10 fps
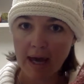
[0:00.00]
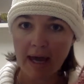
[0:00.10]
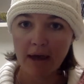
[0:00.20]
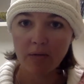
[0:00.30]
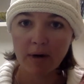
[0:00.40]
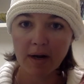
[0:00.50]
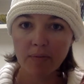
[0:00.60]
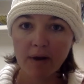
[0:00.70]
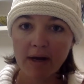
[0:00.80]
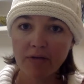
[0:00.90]
And when I'm
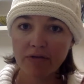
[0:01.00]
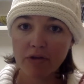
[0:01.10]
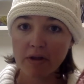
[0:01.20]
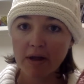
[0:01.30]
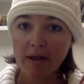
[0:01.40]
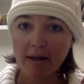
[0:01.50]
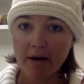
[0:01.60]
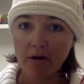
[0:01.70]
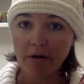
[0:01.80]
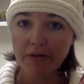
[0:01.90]
ready for the
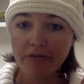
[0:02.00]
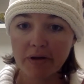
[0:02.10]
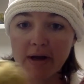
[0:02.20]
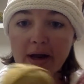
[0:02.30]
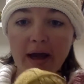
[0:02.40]
letter on the front,